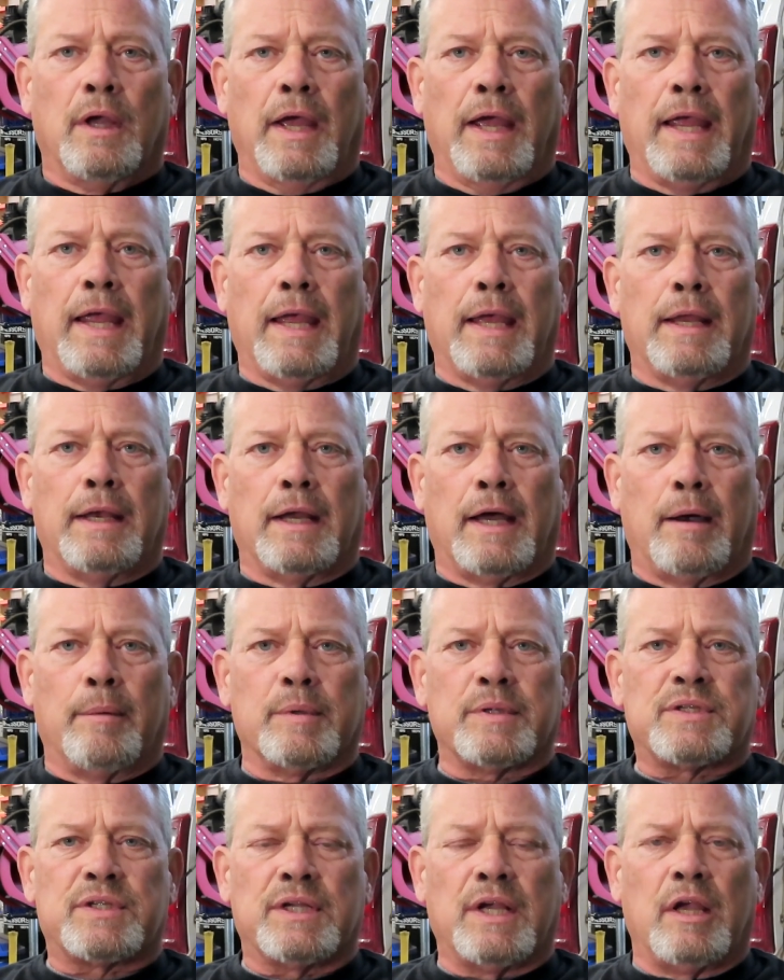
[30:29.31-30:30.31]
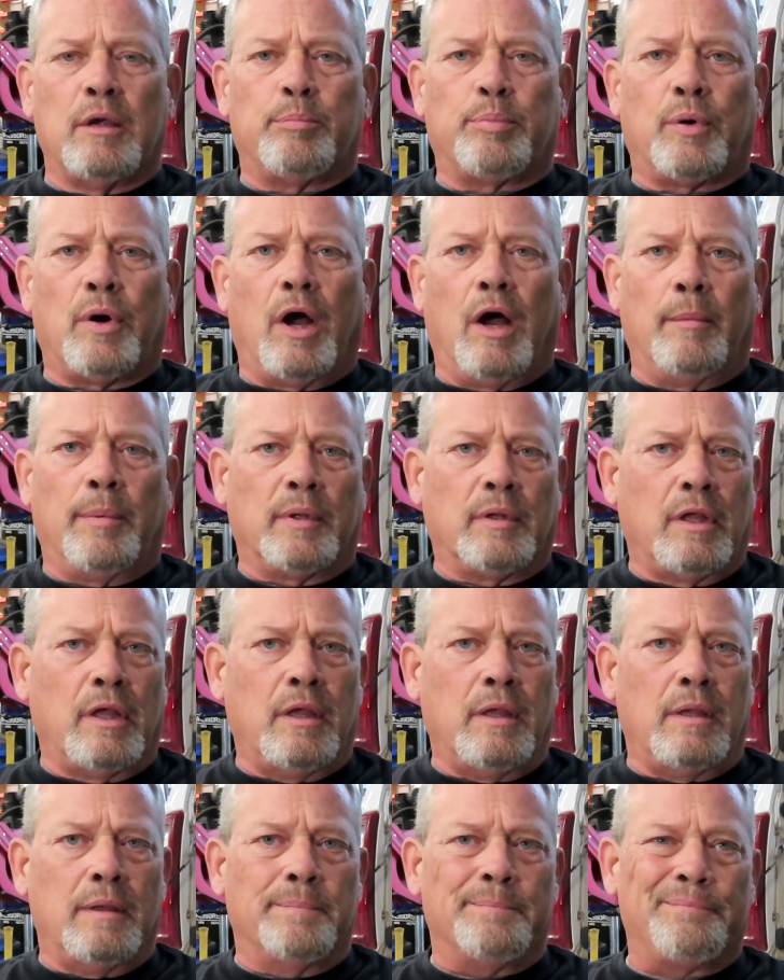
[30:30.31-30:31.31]
And I would say
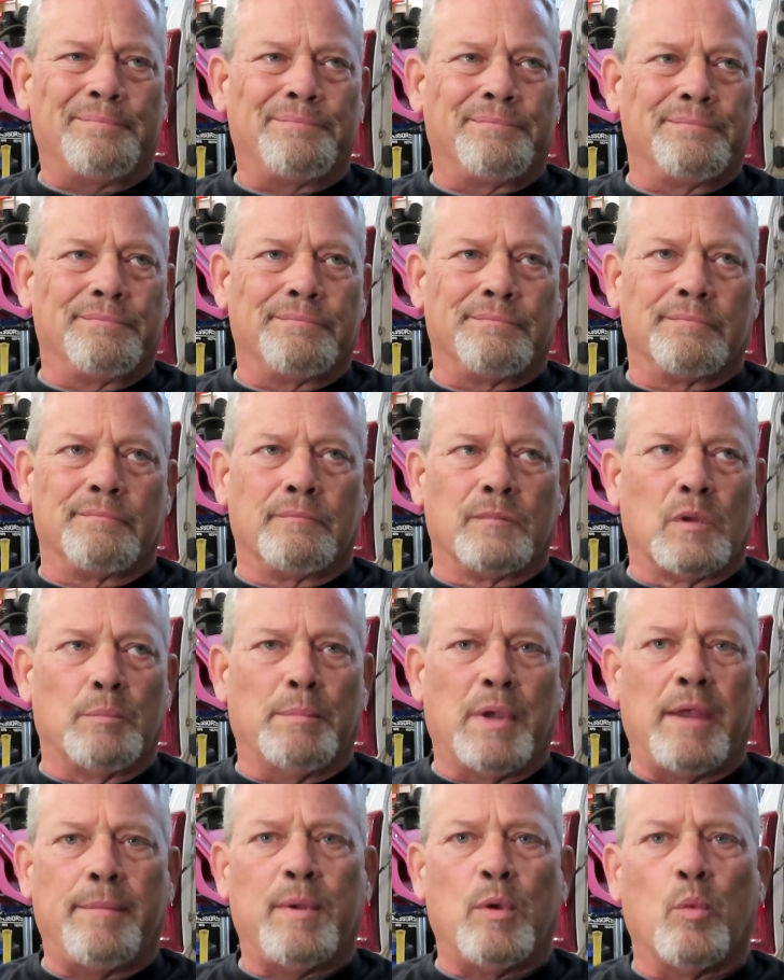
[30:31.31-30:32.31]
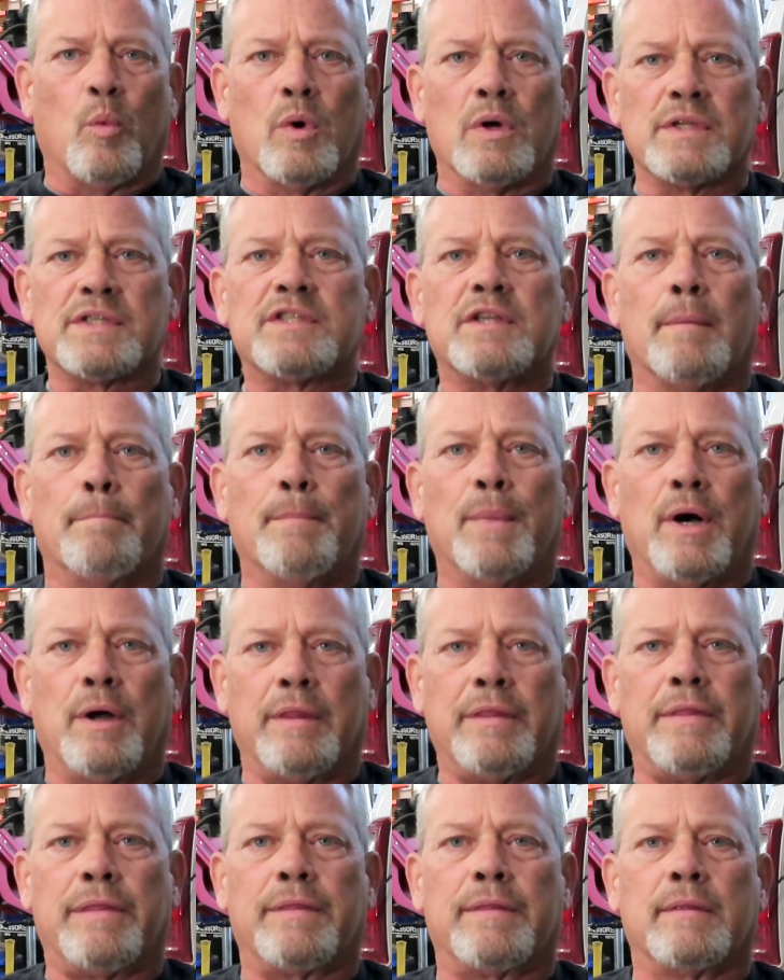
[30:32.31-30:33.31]
probably maybe once a
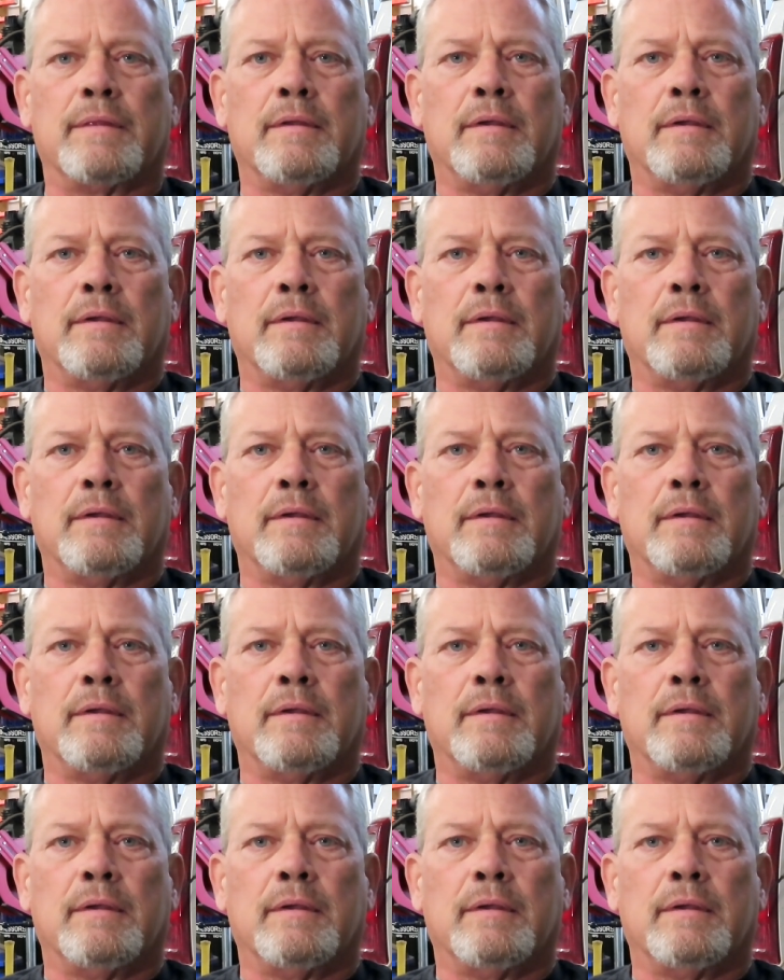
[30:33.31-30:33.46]
month,